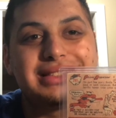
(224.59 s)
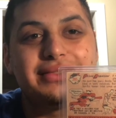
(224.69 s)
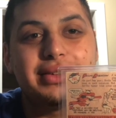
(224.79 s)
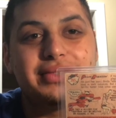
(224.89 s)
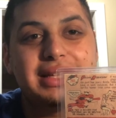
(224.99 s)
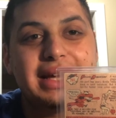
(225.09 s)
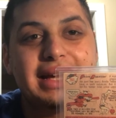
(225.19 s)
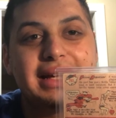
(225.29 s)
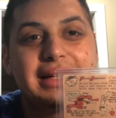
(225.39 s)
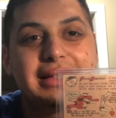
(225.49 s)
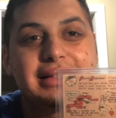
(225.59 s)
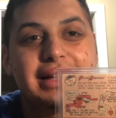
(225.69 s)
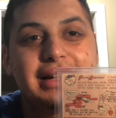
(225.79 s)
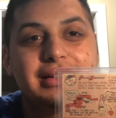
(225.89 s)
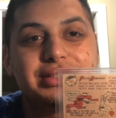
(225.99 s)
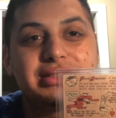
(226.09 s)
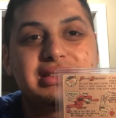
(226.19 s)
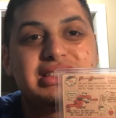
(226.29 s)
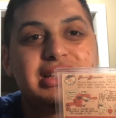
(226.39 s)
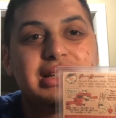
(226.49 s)
in 58 that are
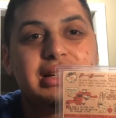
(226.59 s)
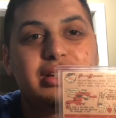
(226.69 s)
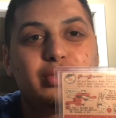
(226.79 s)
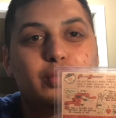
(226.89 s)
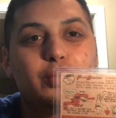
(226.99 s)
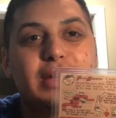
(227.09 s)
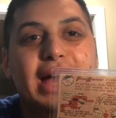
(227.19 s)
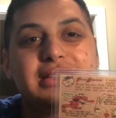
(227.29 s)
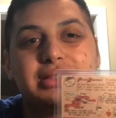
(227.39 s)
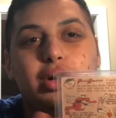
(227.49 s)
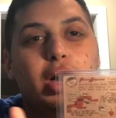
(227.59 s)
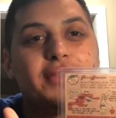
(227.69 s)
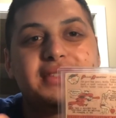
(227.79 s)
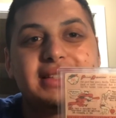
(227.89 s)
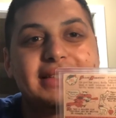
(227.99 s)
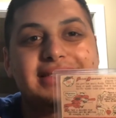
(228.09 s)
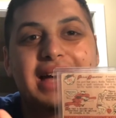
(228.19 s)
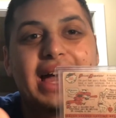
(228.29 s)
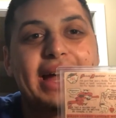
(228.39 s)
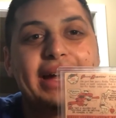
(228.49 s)
just not off to the
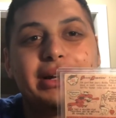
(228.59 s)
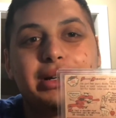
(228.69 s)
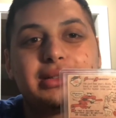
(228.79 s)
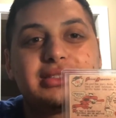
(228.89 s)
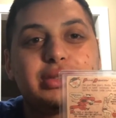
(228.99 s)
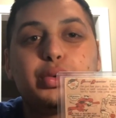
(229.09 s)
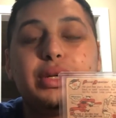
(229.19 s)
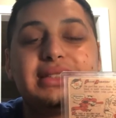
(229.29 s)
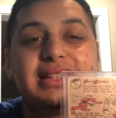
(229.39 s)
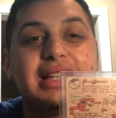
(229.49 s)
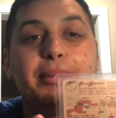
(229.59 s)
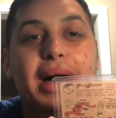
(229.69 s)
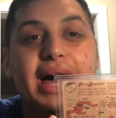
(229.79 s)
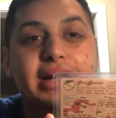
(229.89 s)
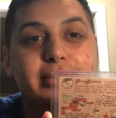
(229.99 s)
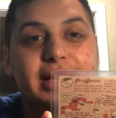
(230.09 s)
side or squeezed in the bottom.